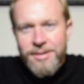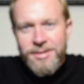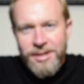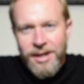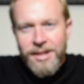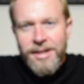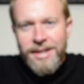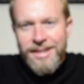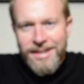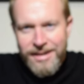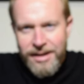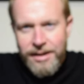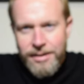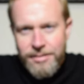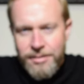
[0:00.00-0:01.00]
Silent
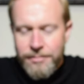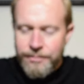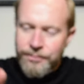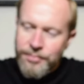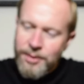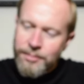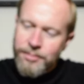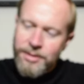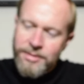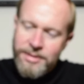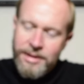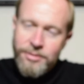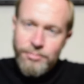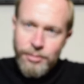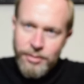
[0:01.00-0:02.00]
Night, because
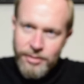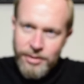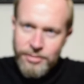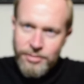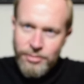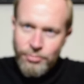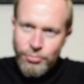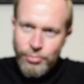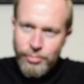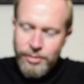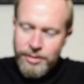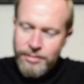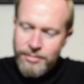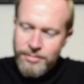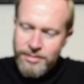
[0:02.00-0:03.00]
that's what this
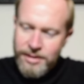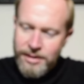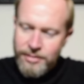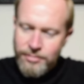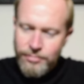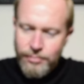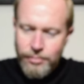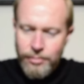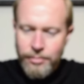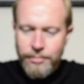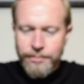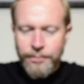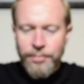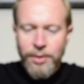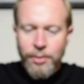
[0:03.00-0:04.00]
truly stands for,
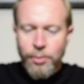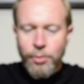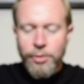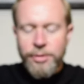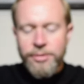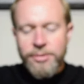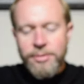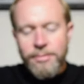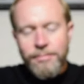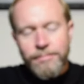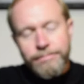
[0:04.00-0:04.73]
or is